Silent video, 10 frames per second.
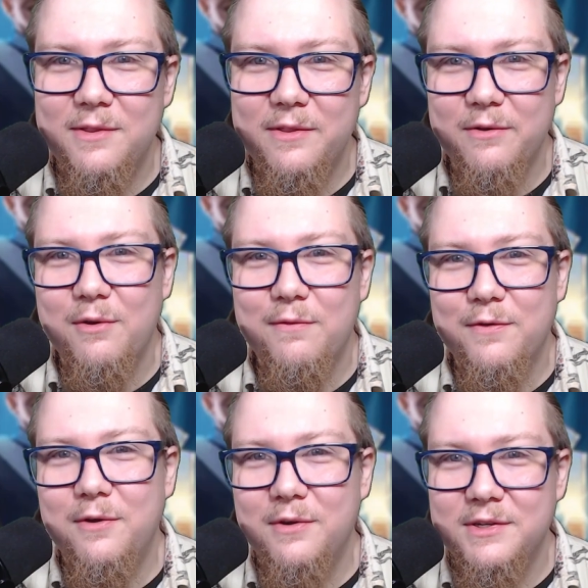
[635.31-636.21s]
Their
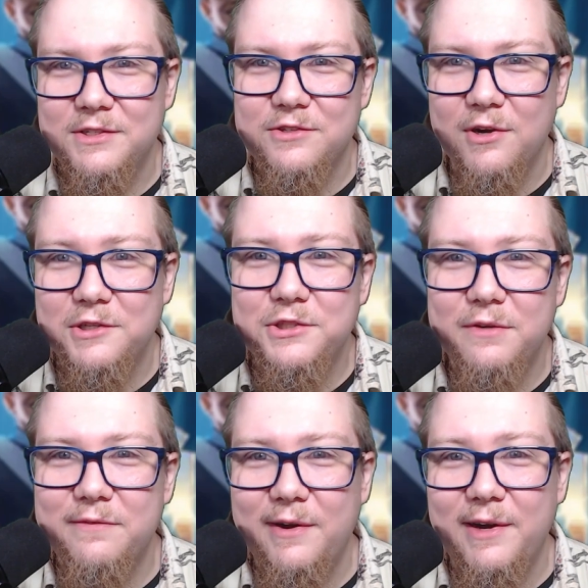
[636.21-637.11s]
overall construction
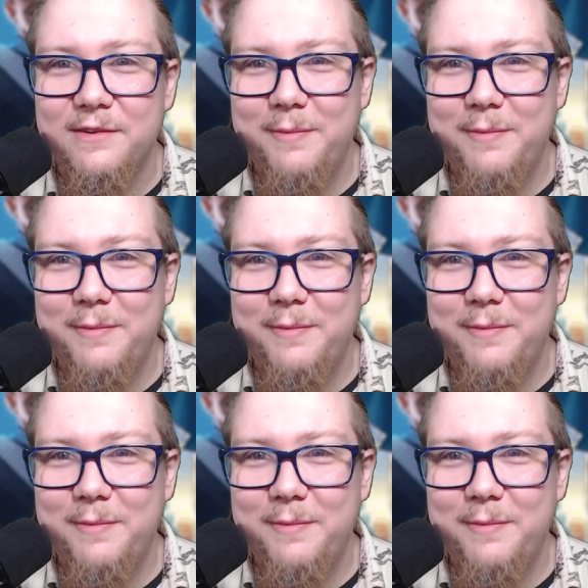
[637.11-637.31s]
and various